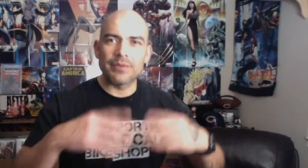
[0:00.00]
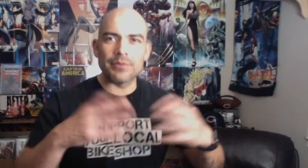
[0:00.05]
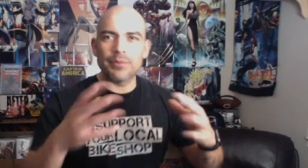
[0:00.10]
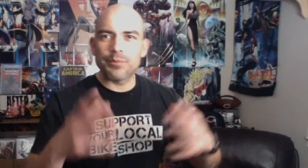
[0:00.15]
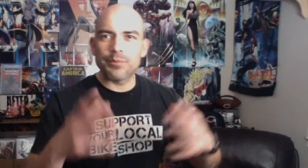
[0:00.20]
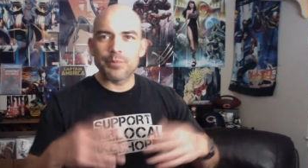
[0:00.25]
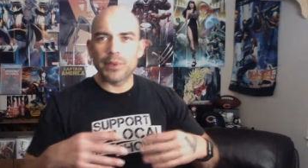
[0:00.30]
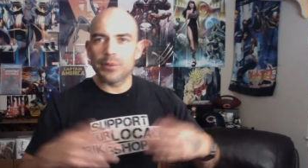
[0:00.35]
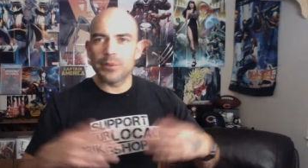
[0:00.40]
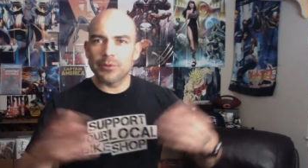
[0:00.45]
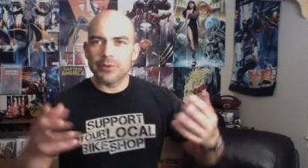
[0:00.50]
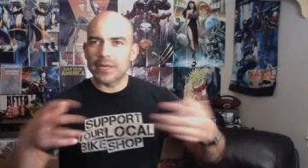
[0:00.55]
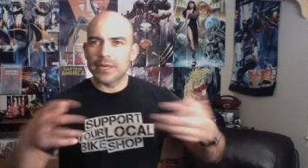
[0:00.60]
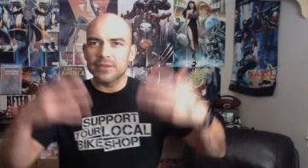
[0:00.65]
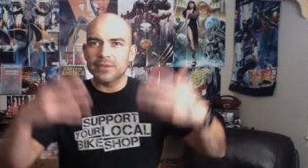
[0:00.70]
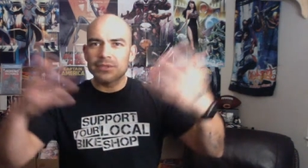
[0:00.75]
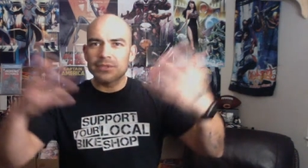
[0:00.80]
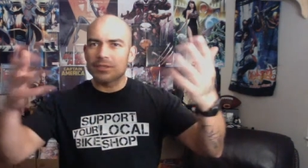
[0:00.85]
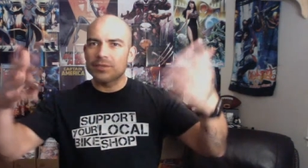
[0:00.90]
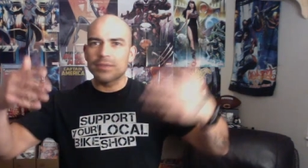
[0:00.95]
people
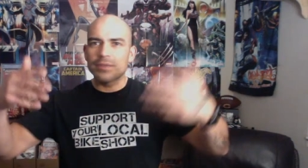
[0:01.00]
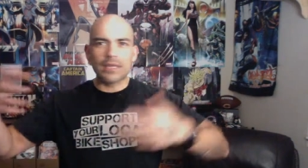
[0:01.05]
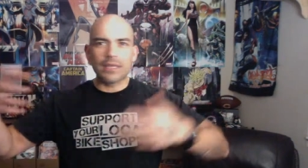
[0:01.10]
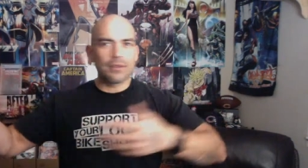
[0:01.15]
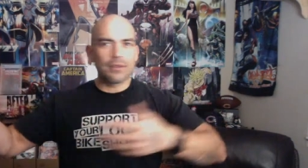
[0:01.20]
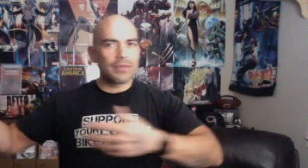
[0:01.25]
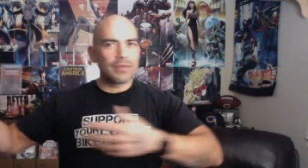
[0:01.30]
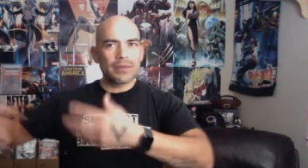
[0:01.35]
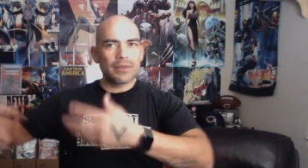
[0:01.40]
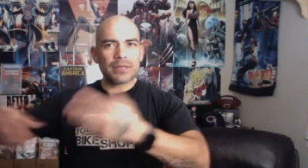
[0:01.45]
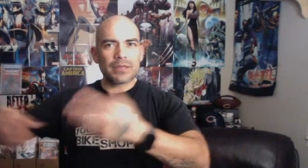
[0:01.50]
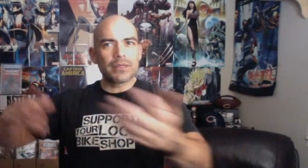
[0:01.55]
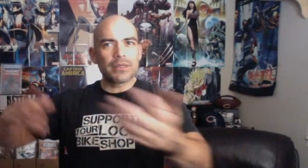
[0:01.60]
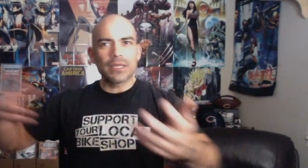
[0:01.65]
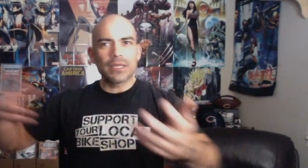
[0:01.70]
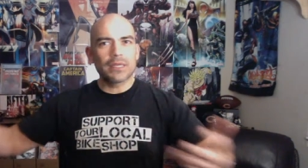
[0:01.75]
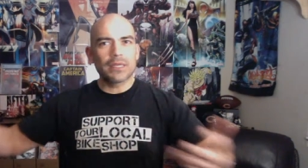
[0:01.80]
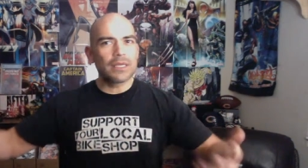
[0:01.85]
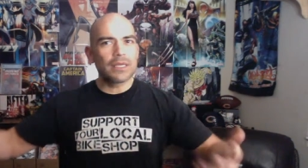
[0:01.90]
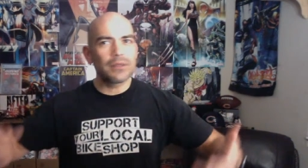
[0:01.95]
just
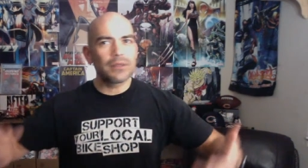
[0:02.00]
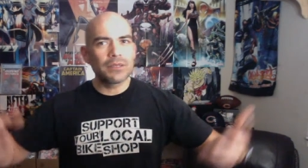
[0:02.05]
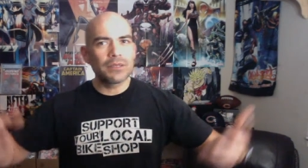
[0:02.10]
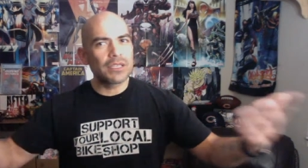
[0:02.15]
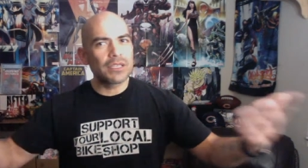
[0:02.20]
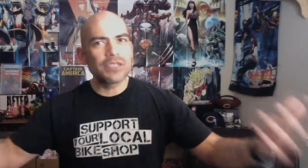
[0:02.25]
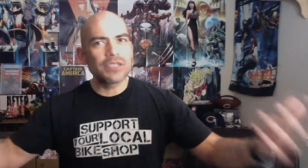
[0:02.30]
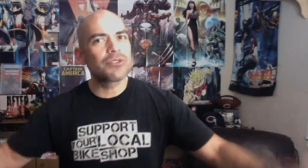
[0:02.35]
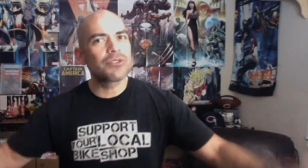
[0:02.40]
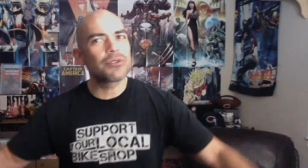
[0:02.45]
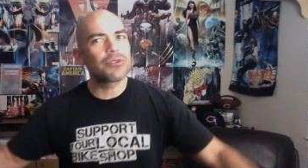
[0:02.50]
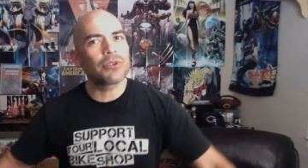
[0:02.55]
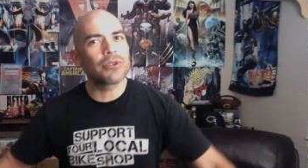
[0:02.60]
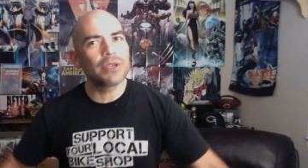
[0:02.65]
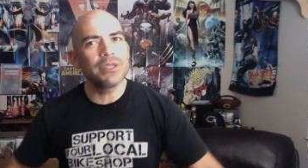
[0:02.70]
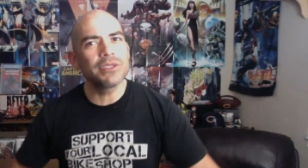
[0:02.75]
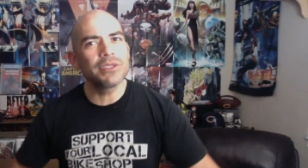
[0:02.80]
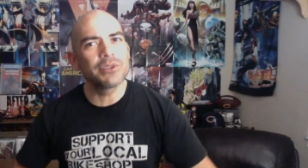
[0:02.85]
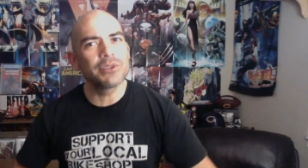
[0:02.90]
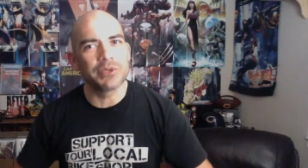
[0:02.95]
look
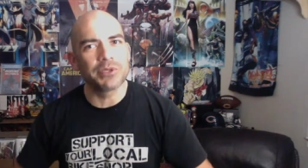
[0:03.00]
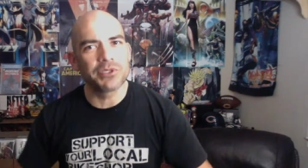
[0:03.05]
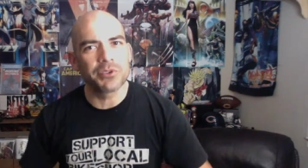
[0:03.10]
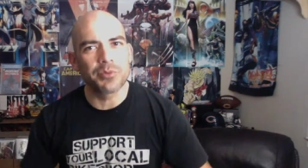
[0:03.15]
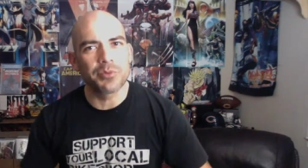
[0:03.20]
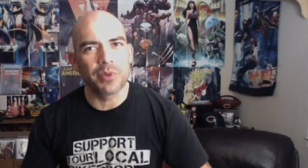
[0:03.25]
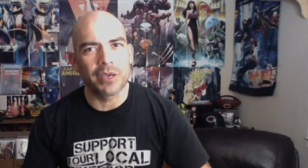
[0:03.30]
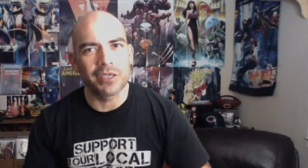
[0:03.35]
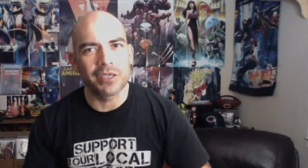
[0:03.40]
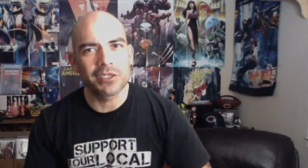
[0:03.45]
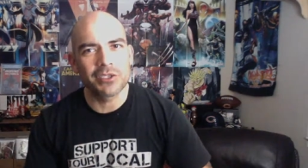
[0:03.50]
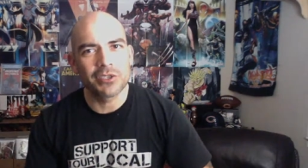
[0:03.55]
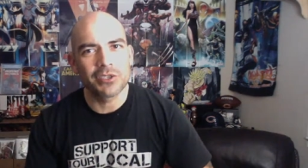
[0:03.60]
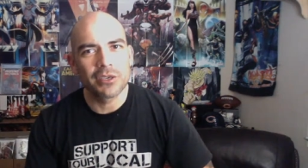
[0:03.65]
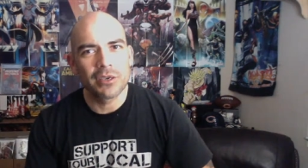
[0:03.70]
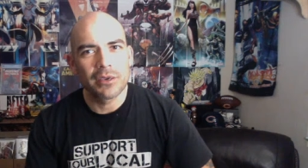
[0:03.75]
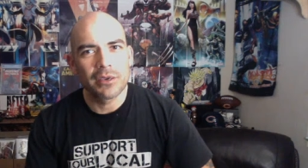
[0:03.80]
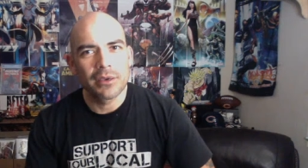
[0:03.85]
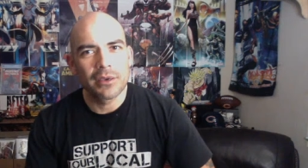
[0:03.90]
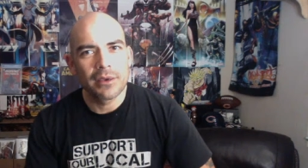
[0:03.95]
into it too much.
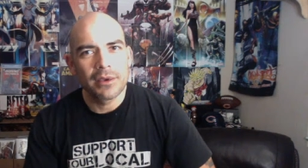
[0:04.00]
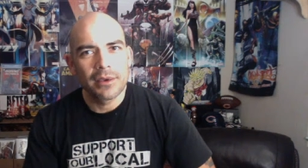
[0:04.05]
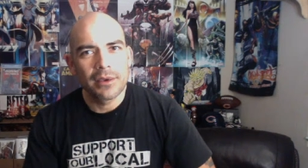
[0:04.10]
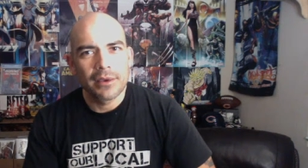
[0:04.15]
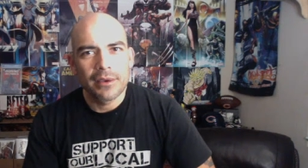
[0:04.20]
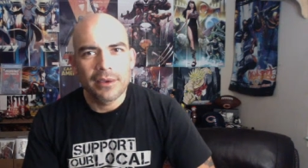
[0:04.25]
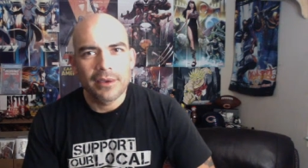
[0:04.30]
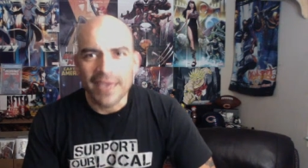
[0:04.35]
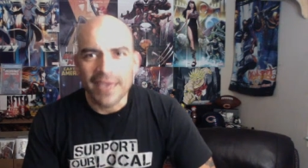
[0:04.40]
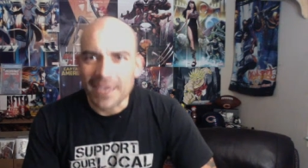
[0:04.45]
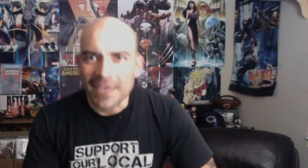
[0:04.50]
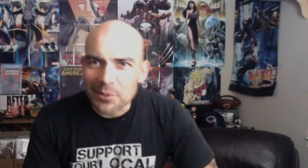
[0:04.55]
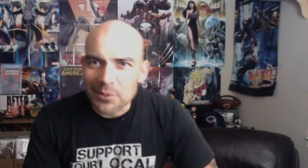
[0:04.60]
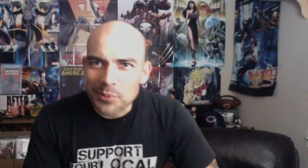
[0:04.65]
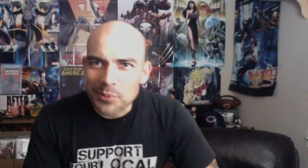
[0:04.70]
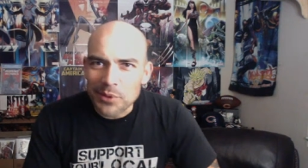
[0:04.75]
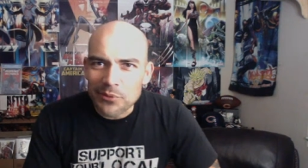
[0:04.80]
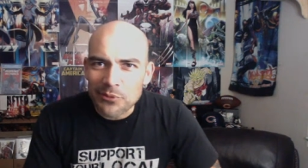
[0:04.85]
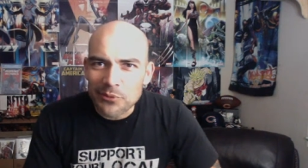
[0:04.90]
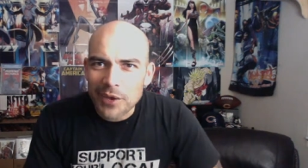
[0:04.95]
It can be
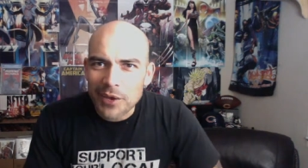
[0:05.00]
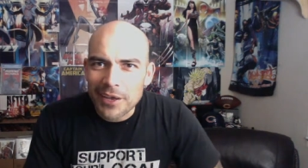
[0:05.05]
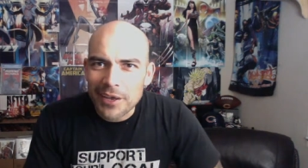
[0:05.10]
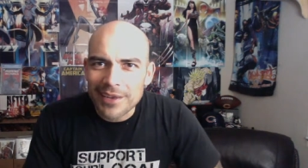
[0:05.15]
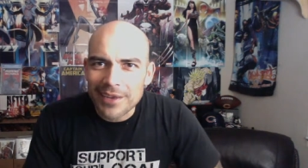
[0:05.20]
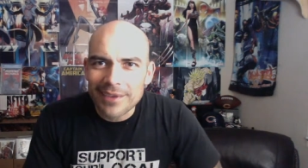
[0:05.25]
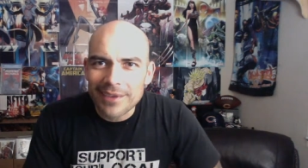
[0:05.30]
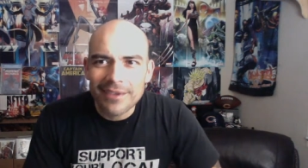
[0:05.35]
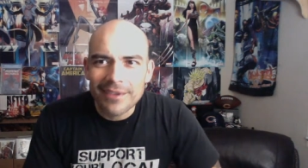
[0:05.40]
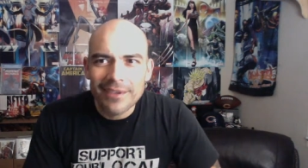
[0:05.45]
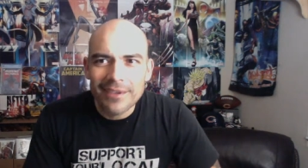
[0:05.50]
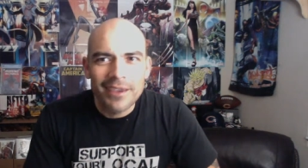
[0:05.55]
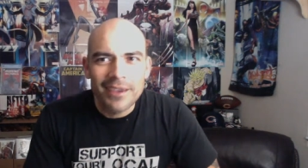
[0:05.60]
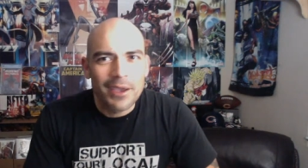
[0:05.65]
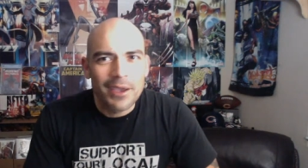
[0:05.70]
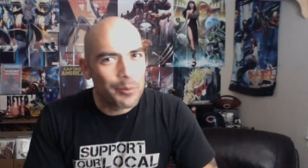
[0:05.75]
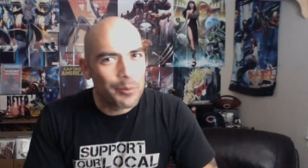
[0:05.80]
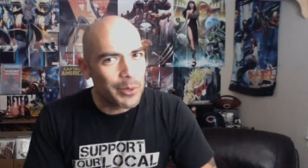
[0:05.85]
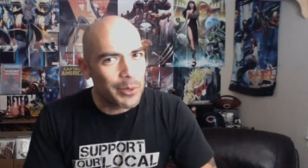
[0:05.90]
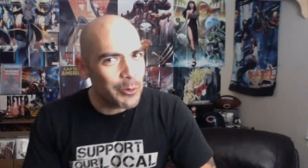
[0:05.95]
fun.
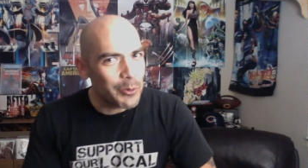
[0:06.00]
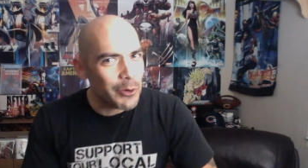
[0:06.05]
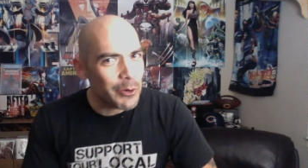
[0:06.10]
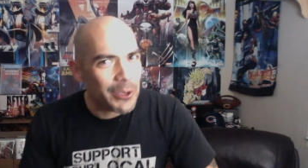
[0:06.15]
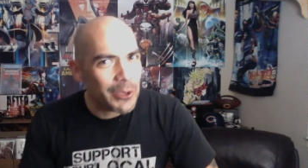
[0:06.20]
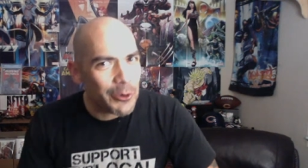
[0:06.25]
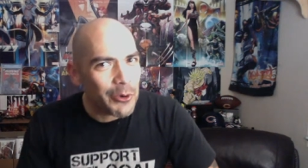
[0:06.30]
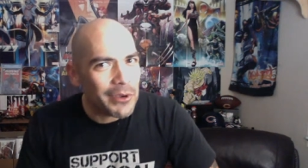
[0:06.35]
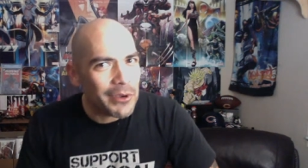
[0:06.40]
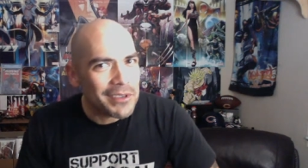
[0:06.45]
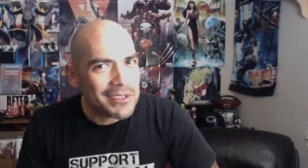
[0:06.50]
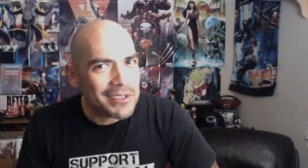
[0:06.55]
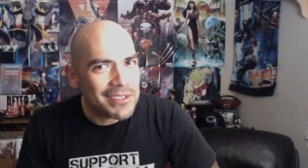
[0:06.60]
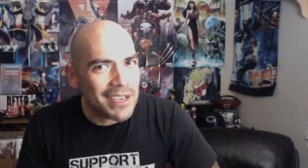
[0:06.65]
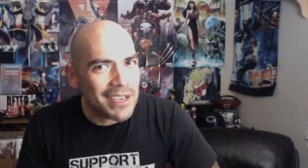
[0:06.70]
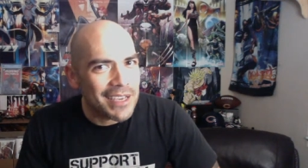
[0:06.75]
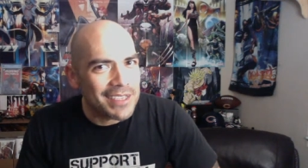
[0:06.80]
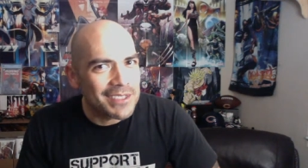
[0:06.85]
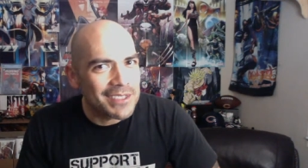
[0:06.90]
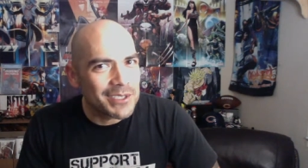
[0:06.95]
People can
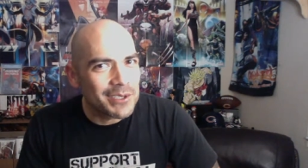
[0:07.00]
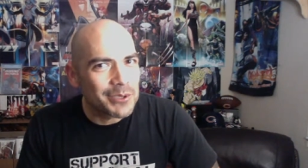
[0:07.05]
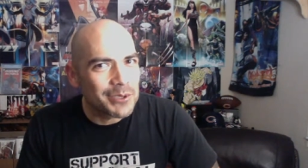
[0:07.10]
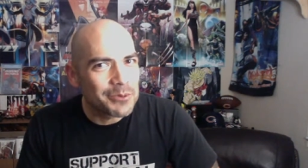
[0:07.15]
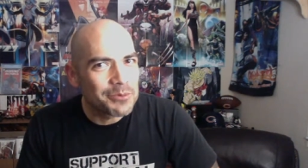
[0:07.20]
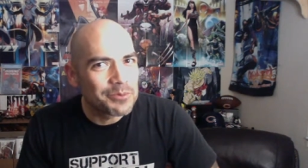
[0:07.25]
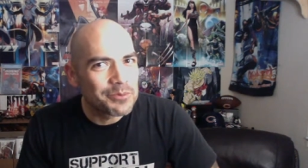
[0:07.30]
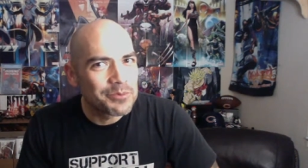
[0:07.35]
criticize you.